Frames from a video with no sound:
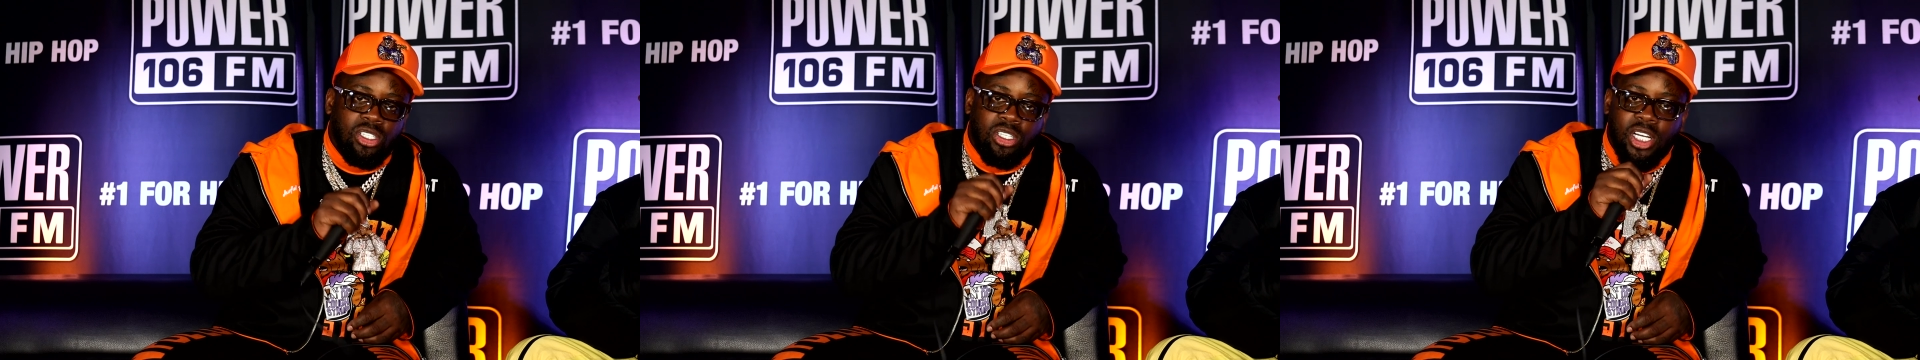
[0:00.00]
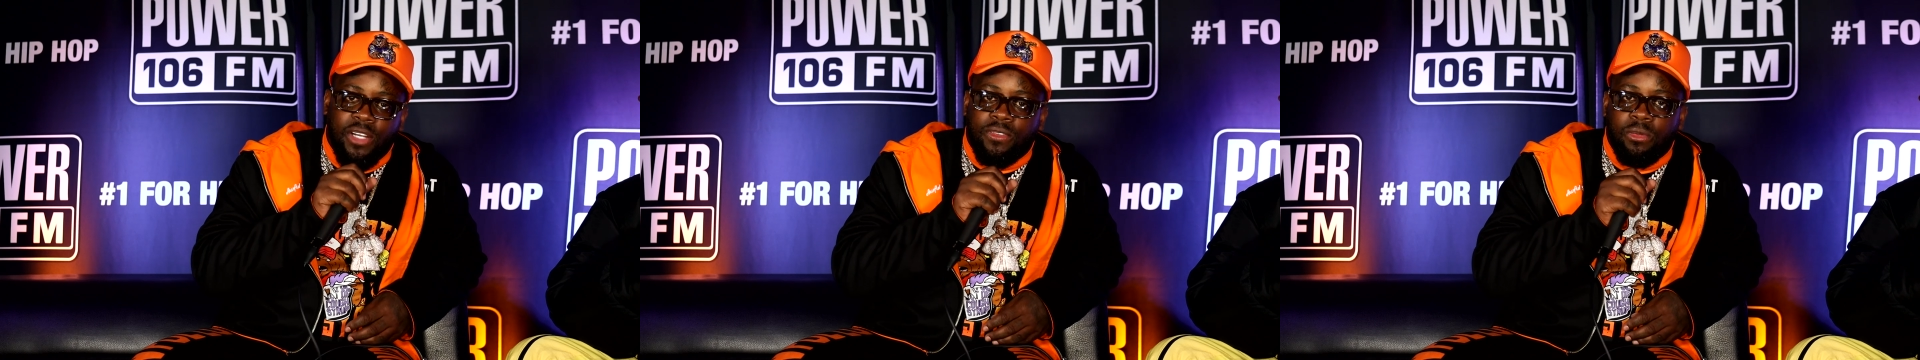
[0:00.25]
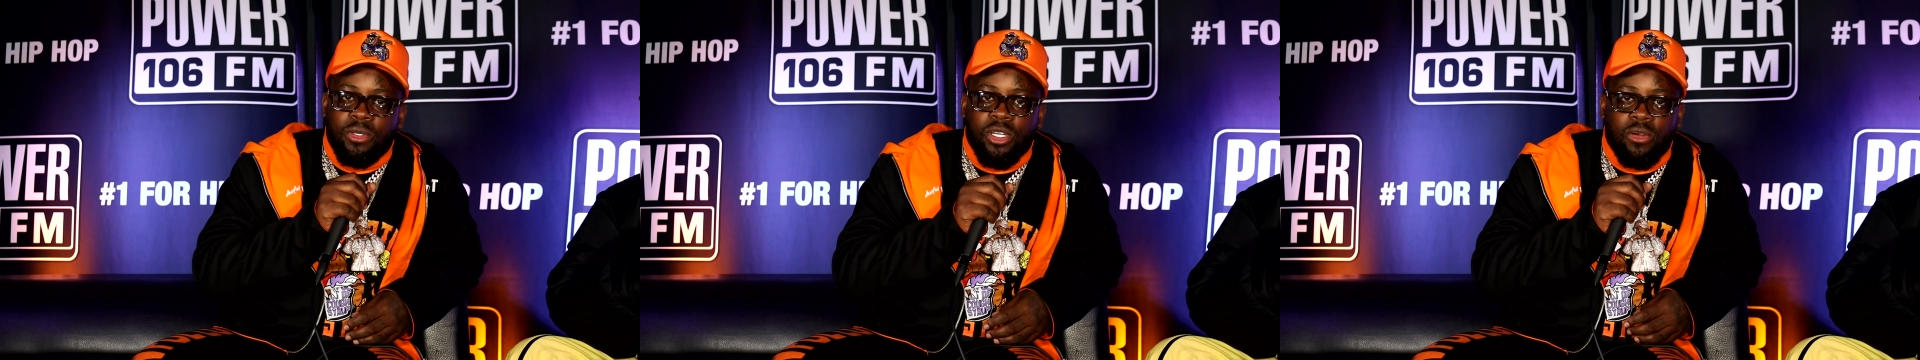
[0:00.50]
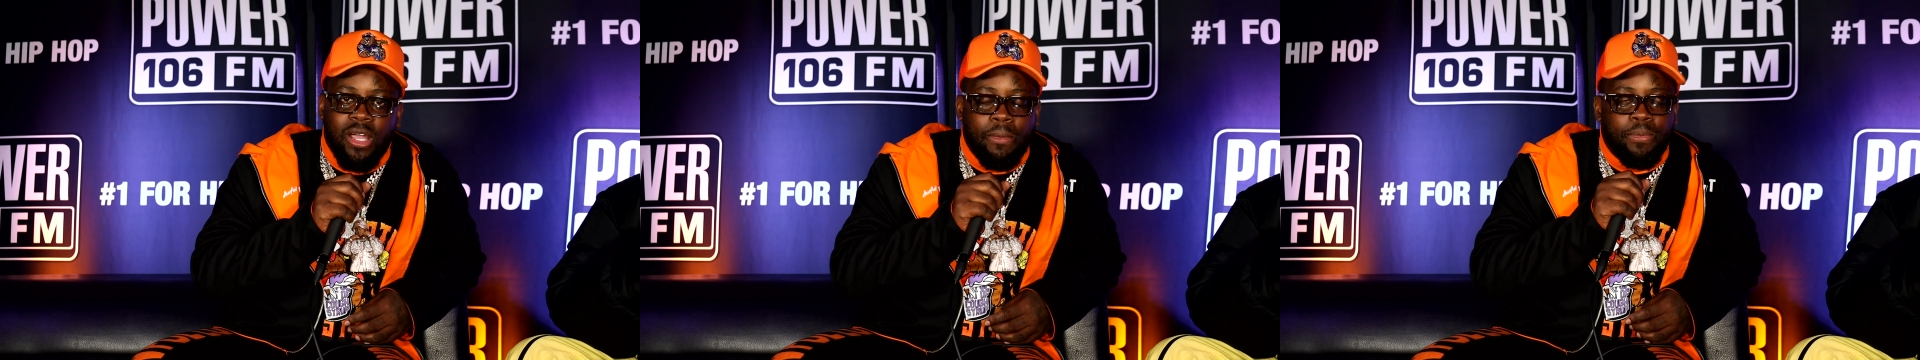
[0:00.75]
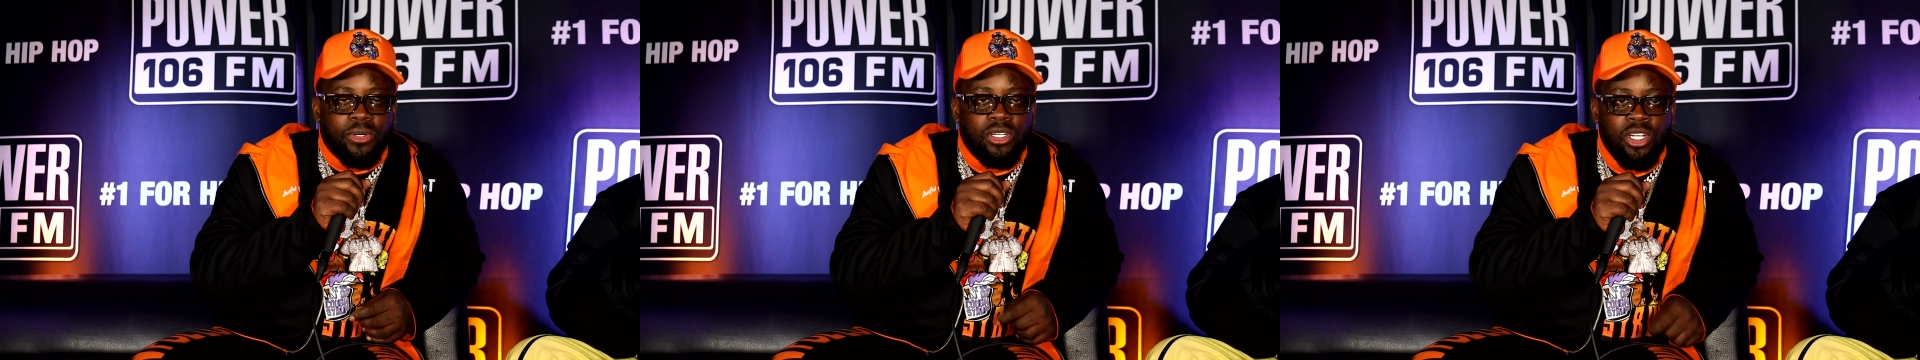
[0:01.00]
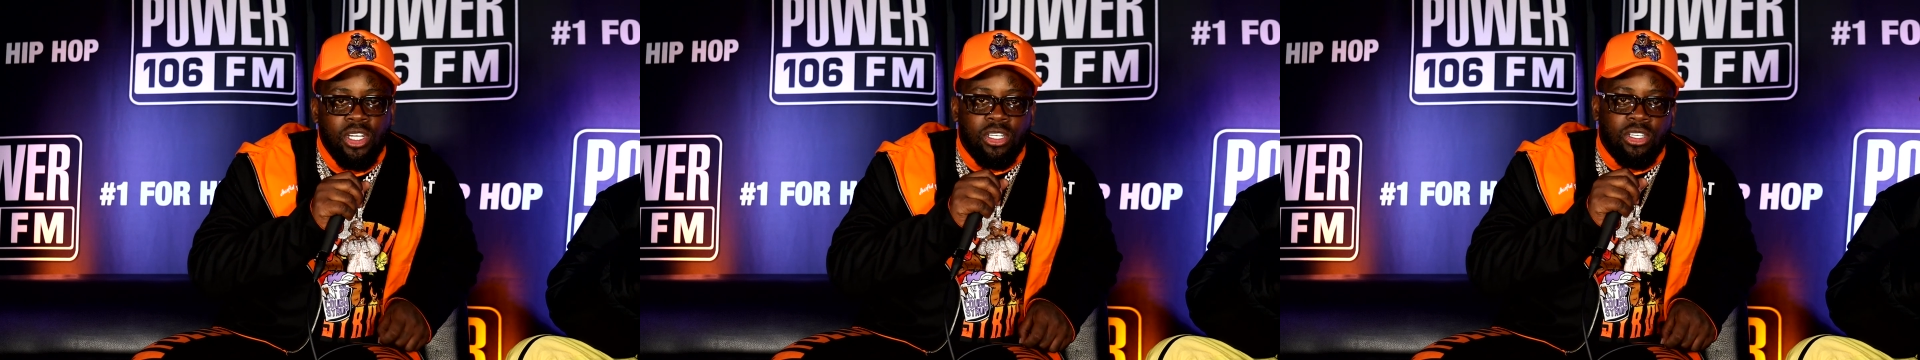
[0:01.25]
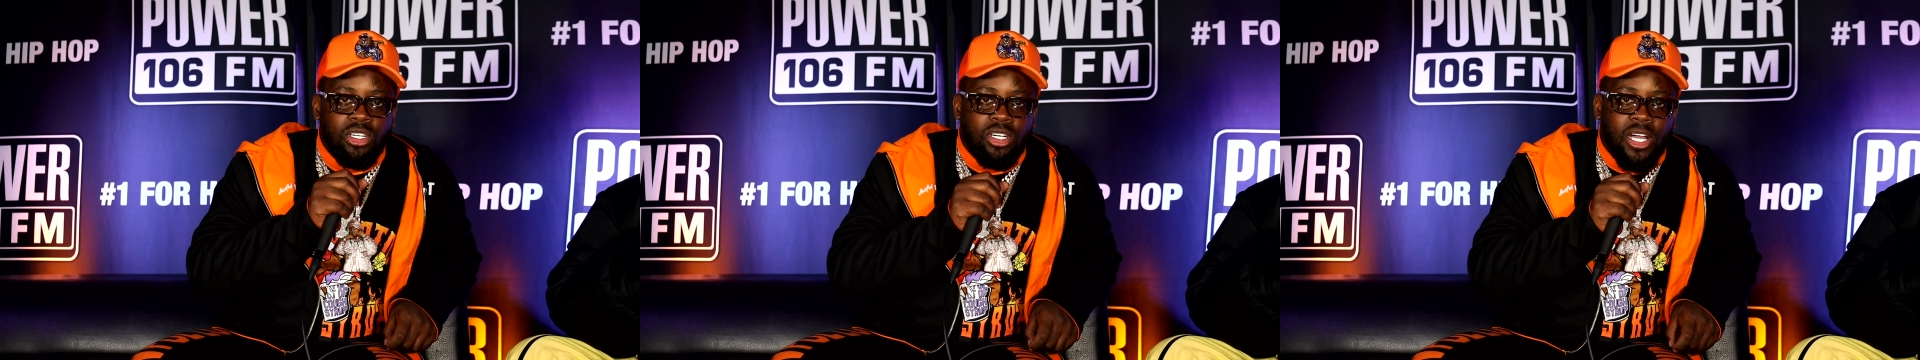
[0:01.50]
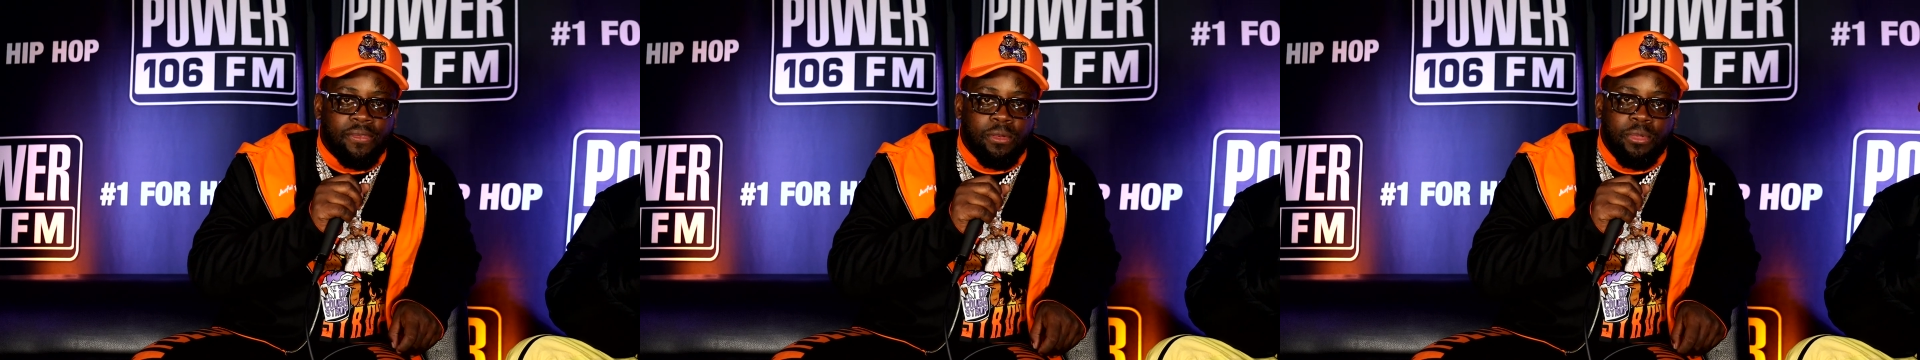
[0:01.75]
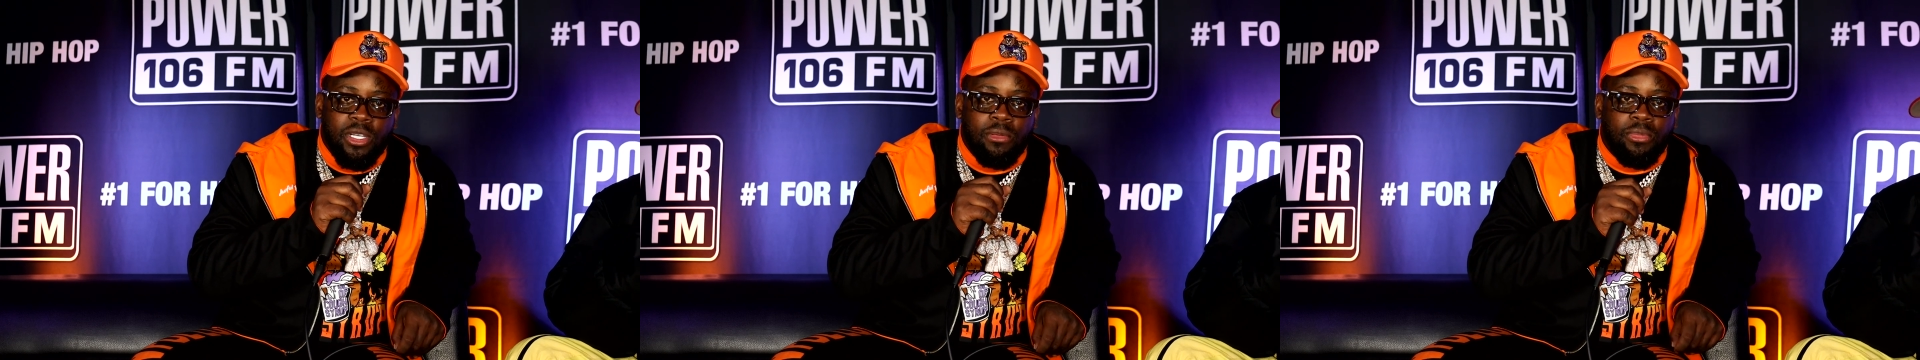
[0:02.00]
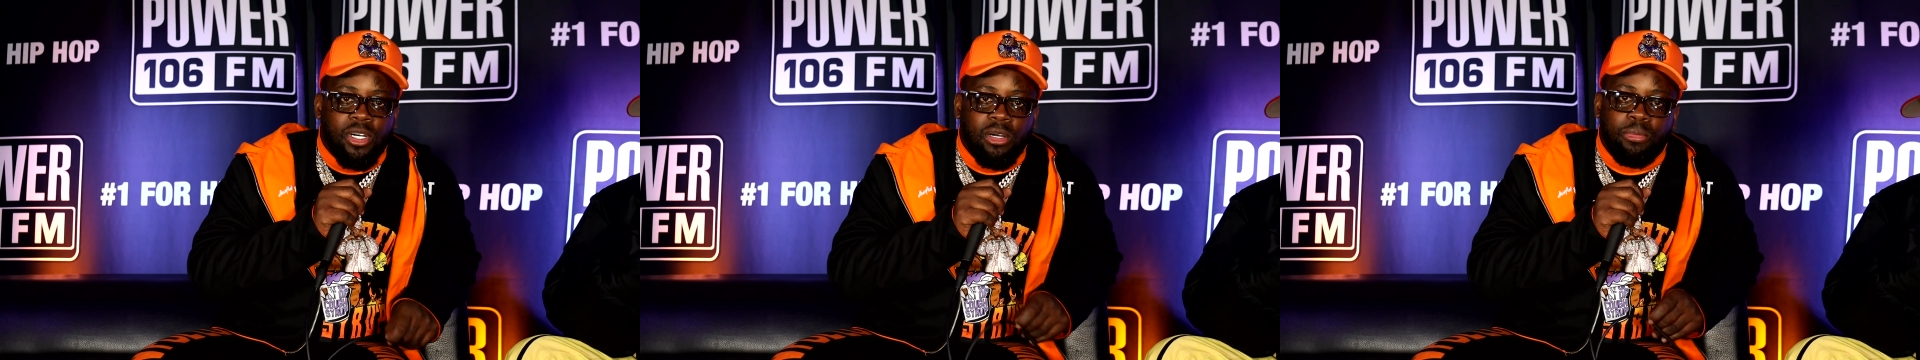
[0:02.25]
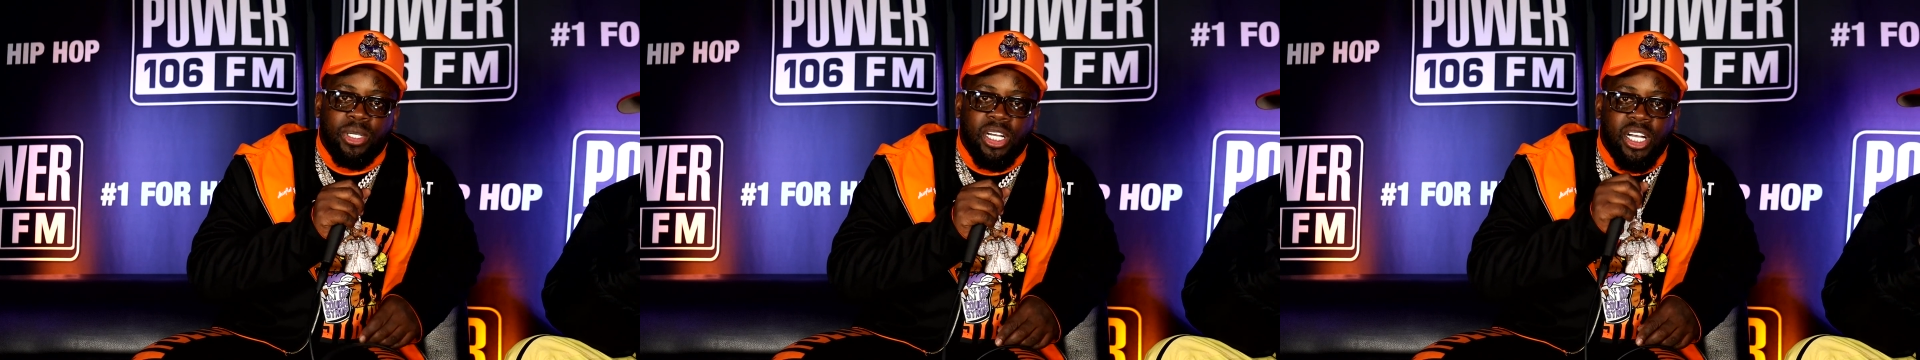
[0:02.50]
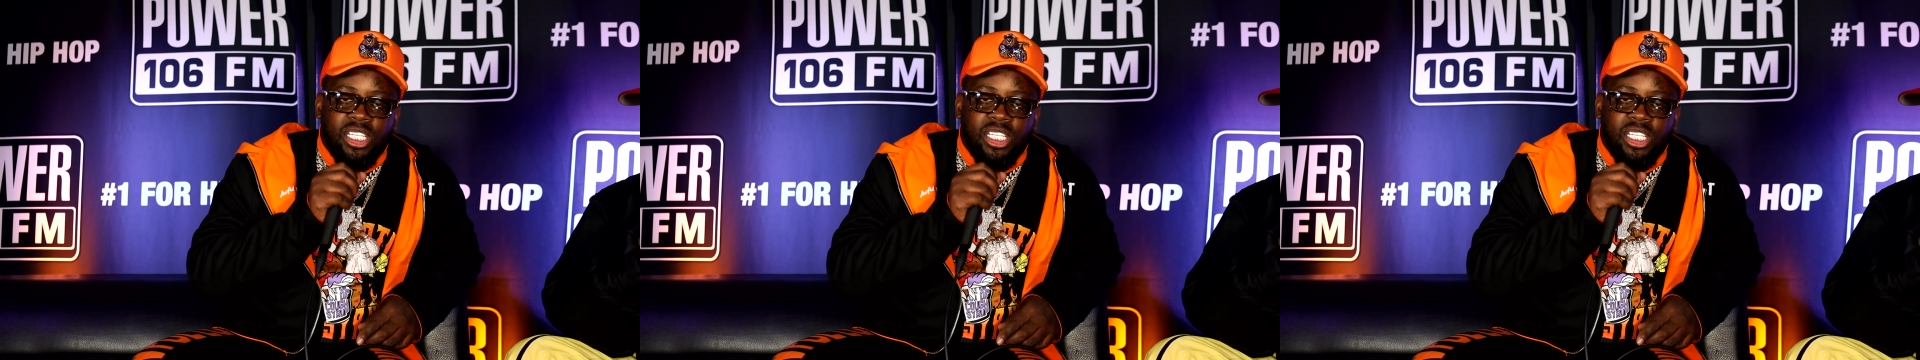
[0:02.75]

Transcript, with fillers: don't have to be a rapper, you don't have to be a ball player.